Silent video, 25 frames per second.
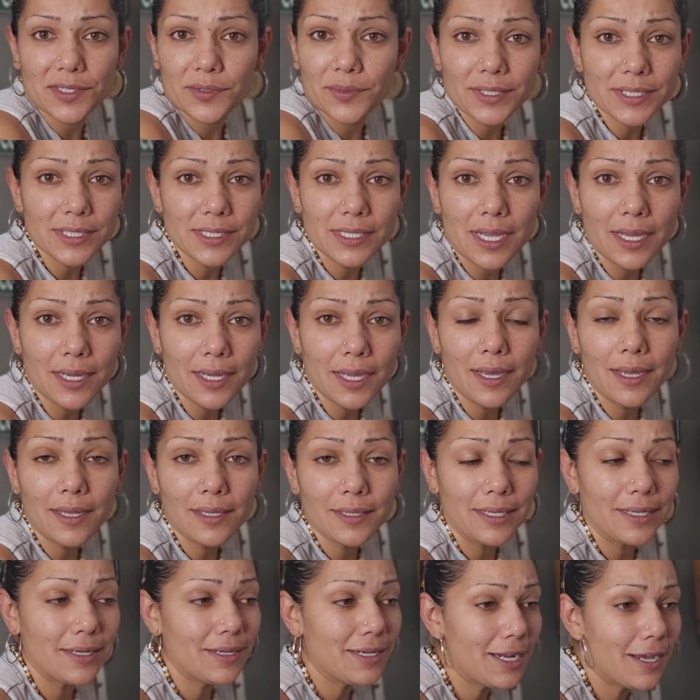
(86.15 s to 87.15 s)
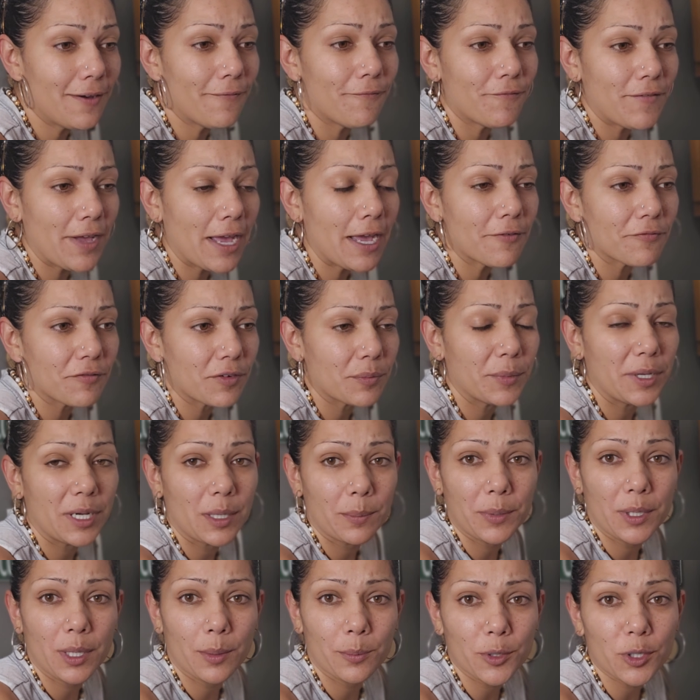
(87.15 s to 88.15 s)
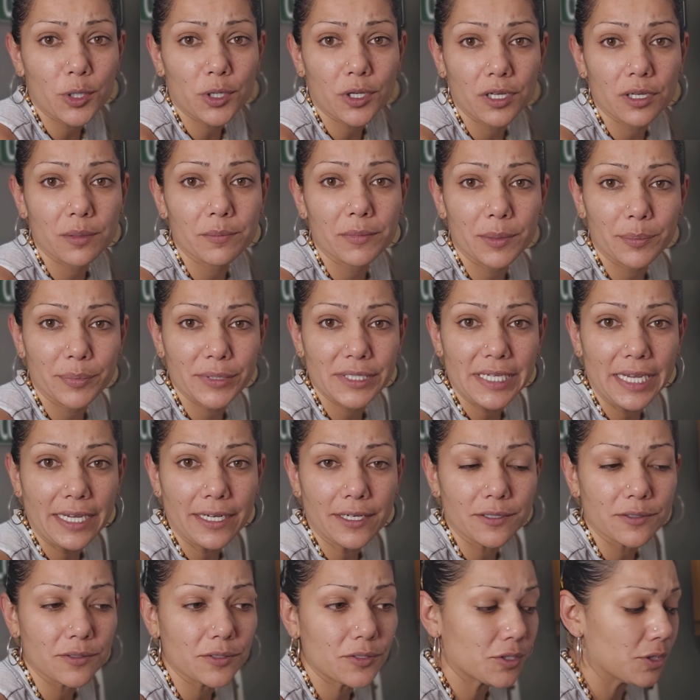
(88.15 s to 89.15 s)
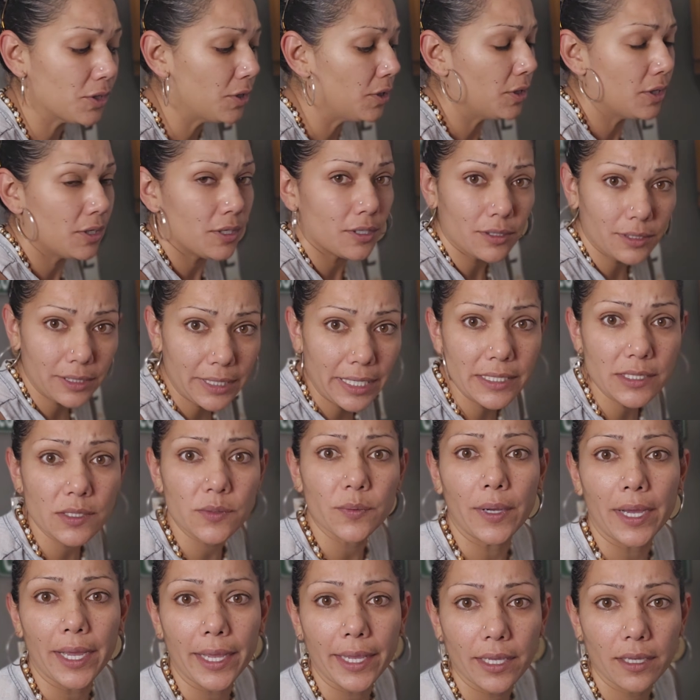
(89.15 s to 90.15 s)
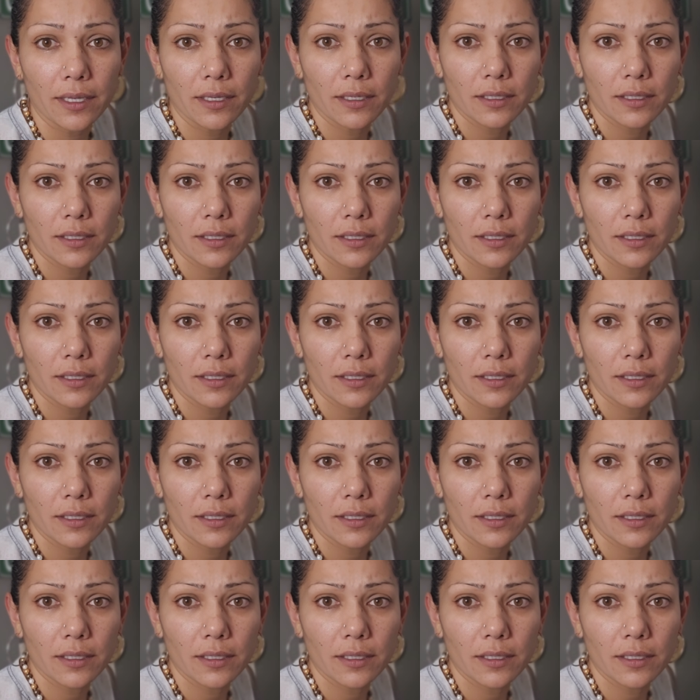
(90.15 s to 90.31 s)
so it's not got enough fat for me to be able to cook my potatoes. That's why.